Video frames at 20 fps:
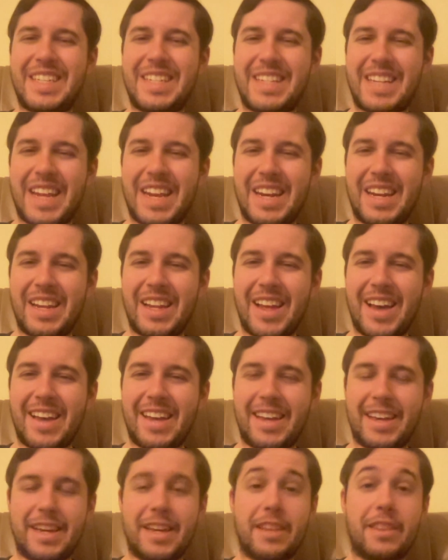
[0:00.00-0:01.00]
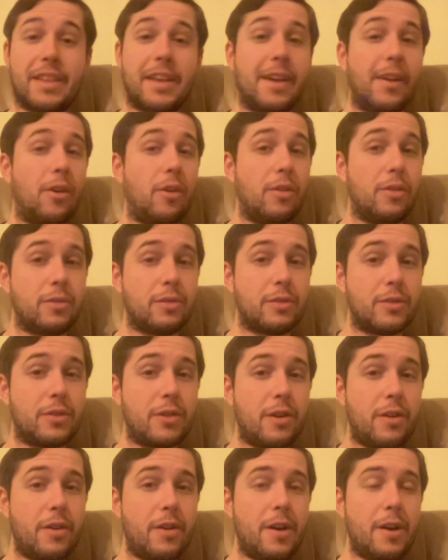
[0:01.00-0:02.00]
didn't like it. Then Hulk
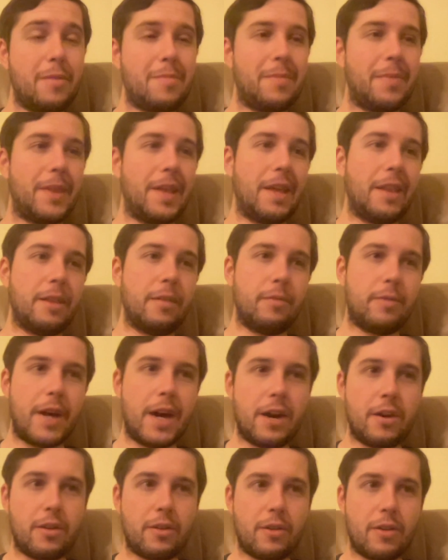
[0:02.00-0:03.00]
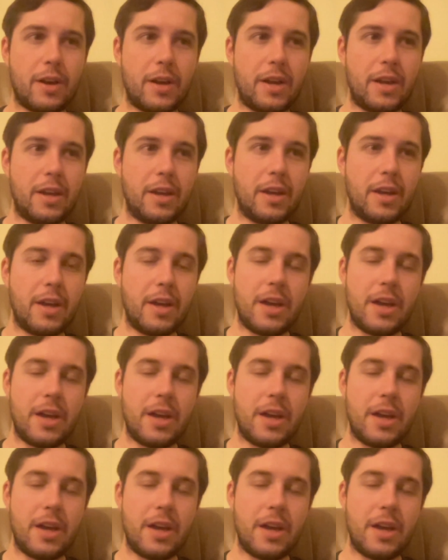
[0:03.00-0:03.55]
showed up, and the Valkyrie